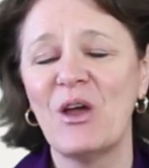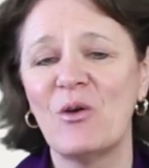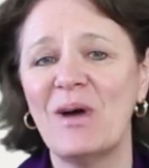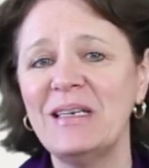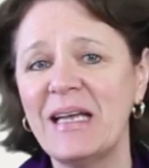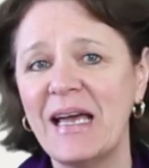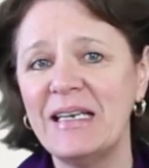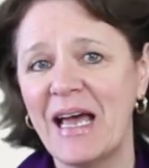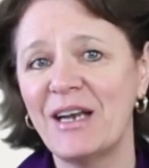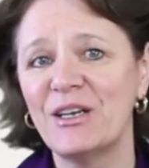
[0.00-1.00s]
One day,
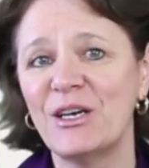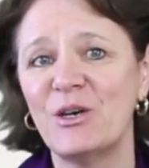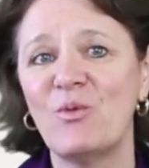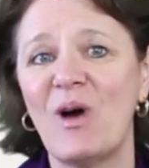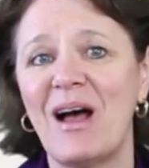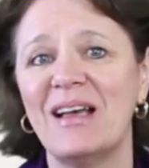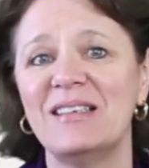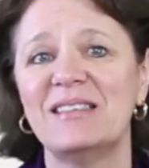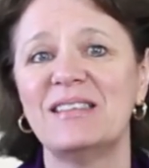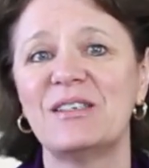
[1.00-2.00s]
Danica
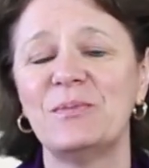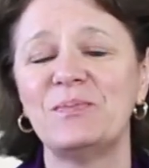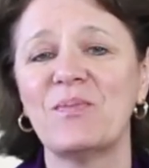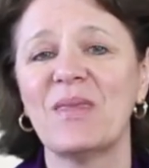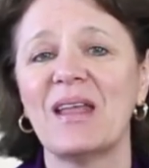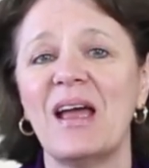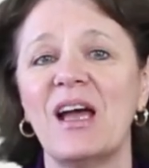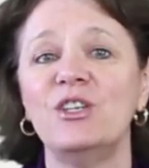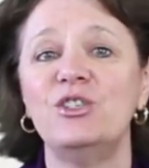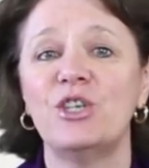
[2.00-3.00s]
was
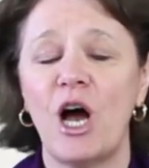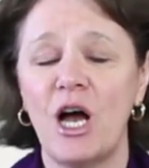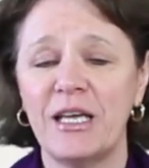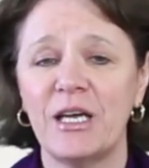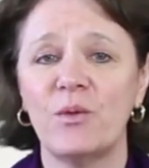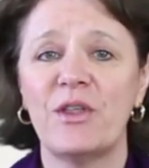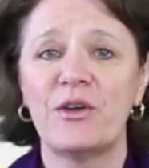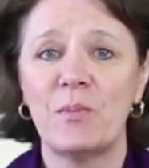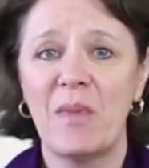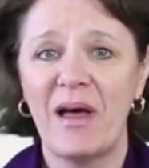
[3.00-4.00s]
jogging with
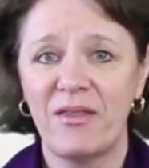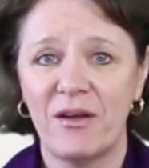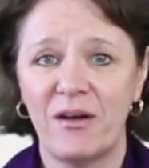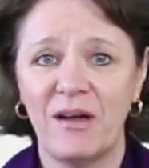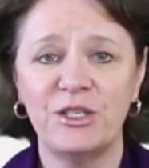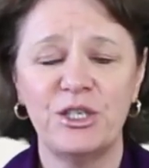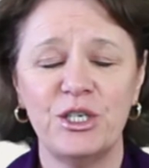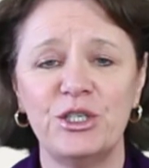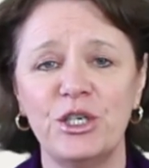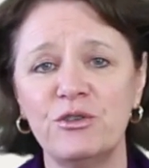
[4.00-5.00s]
her mother, and
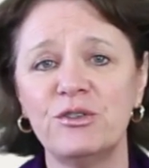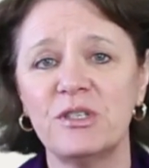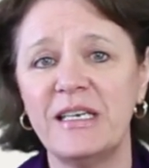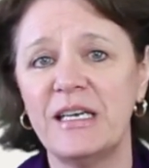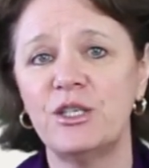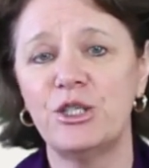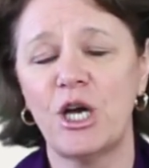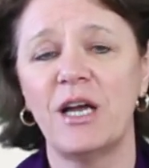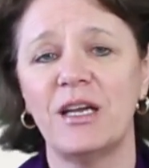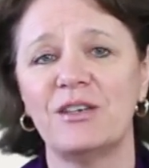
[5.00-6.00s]
she's usually in the
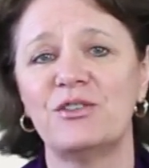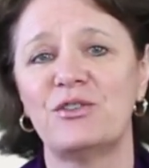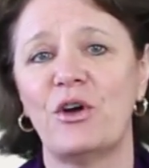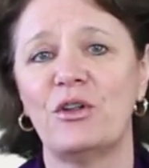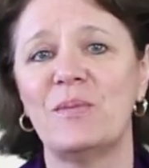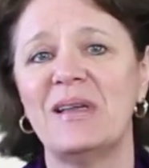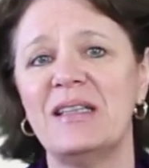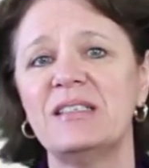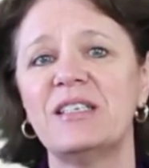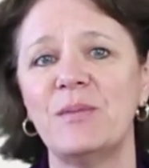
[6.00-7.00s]
jogging stroller, but
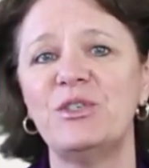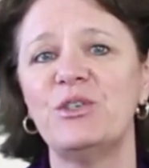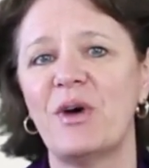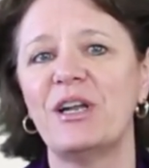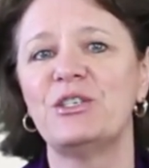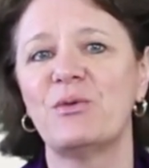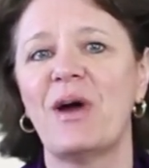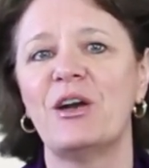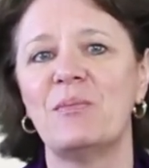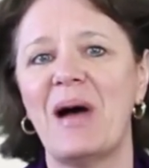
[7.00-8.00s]
this time she wanted to
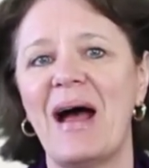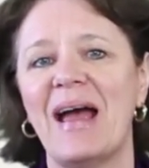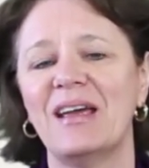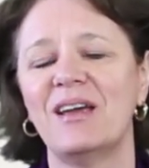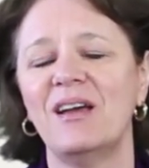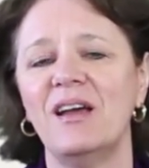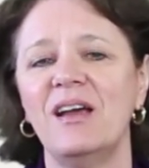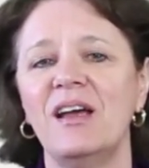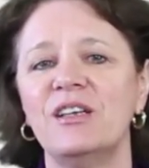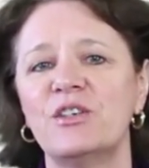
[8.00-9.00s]
ride her bike.